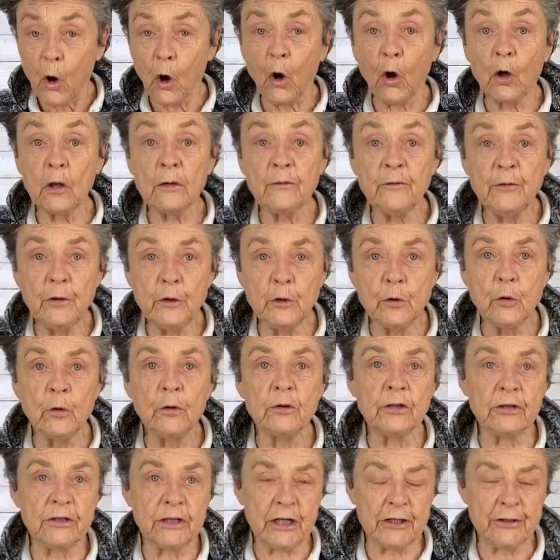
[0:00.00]
all of you
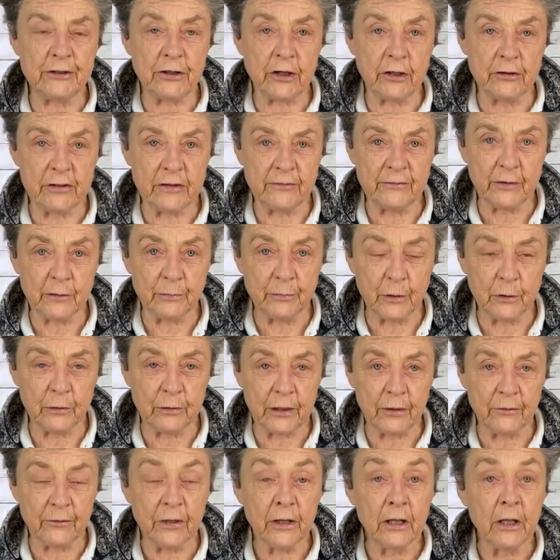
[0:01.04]
to take charge of your bone
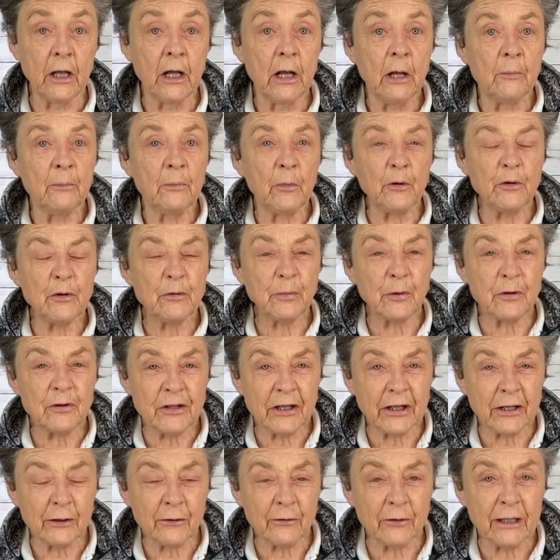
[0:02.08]
health. Most
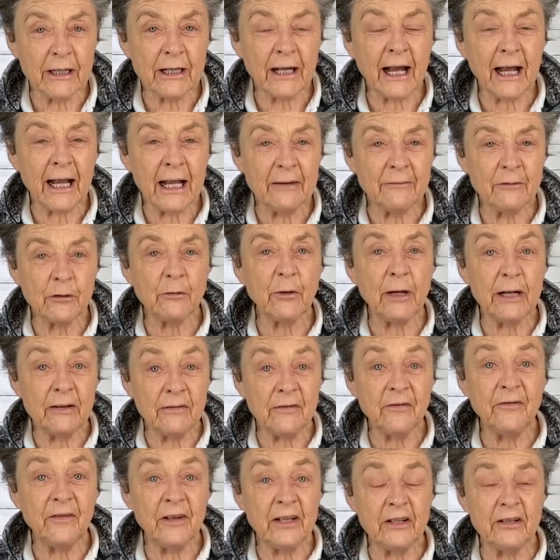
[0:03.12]
particularly, I have a great
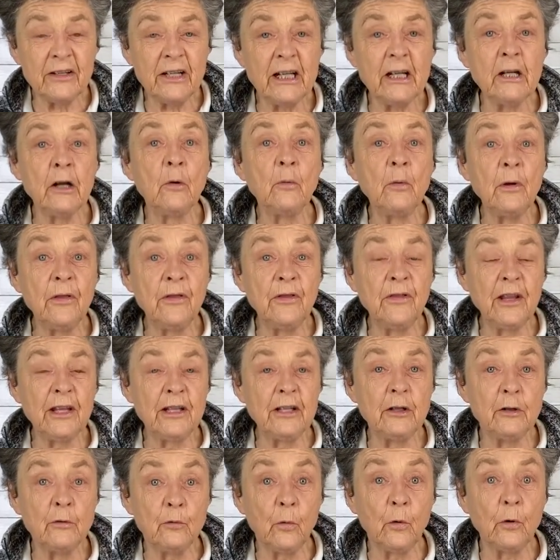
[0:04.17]
affinity with thin
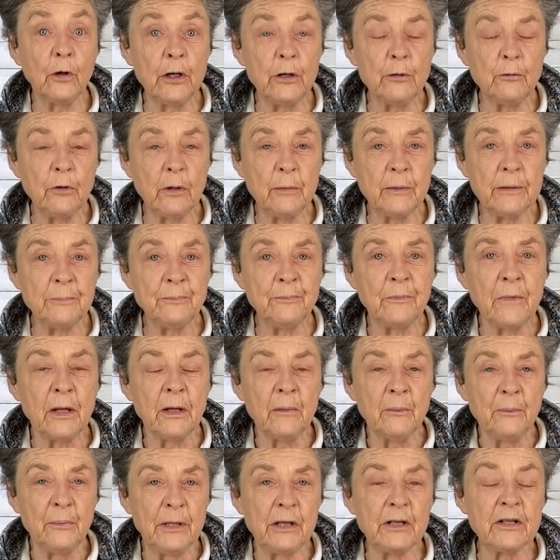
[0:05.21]
and worried women
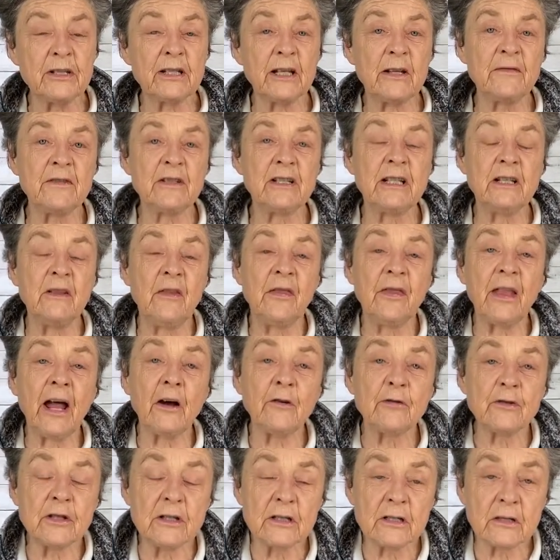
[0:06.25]
because I've seen
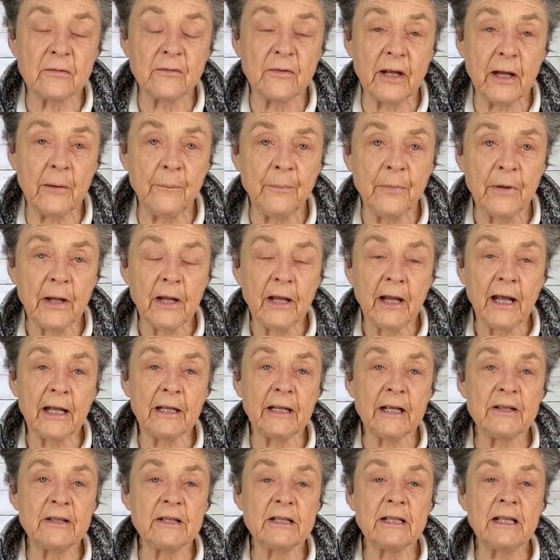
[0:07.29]
thousands of them, and
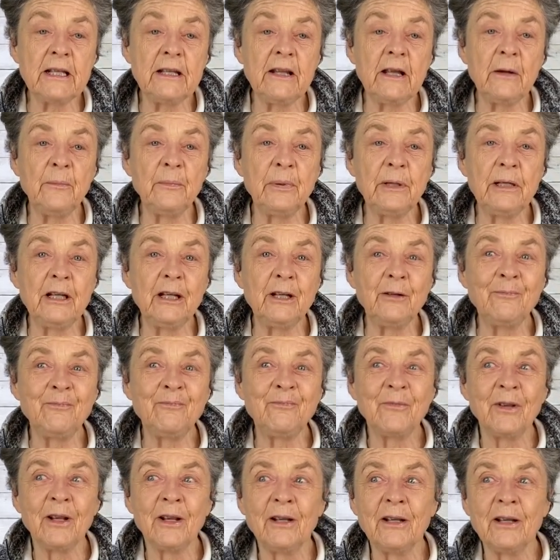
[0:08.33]
I see them being